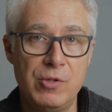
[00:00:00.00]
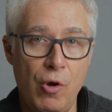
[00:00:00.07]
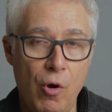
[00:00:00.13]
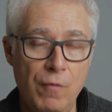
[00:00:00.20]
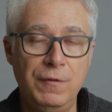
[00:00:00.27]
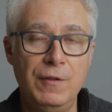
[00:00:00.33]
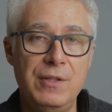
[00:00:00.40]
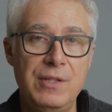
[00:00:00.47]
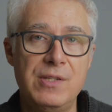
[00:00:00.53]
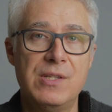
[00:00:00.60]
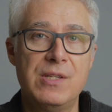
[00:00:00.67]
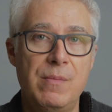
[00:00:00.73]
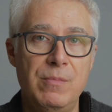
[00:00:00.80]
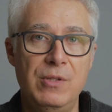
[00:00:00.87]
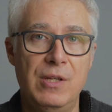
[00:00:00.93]
So hopefully this
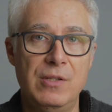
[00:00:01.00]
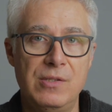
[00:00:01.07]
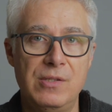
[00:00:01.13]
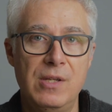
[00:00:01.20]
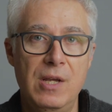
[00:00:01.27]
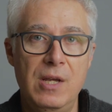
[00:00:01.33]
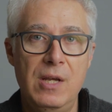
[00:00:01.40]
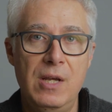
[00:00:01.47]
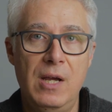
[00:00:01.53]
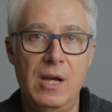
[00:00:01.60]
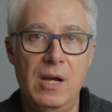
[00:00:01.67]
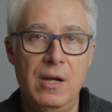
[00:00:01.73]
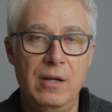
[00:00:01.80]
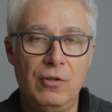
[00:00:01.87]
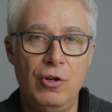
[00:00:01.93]
is something that's Uh,